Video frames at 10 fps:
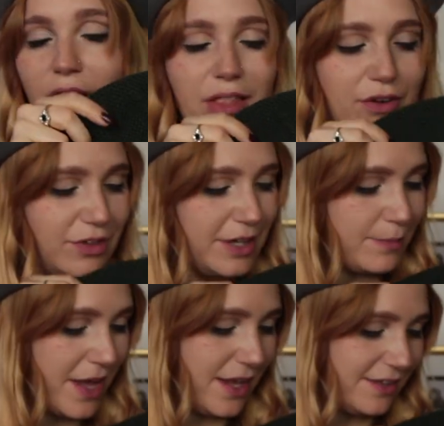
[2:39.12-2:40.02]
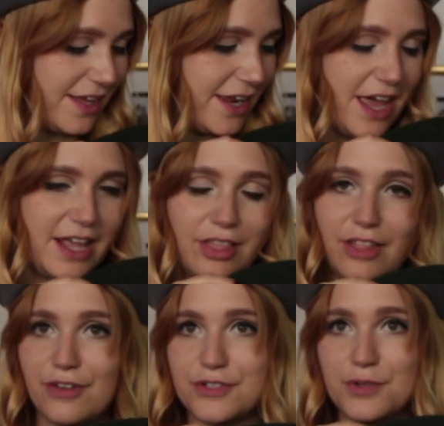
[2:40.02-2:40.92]
lovely made that I
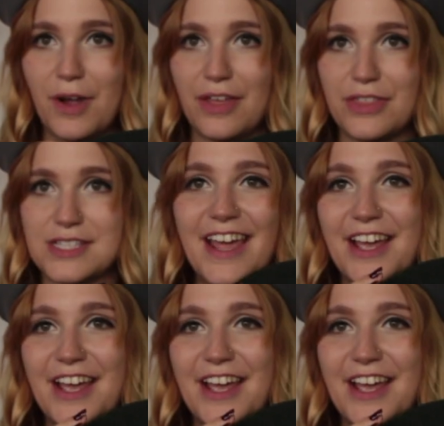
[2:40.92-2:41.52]
love to wear this.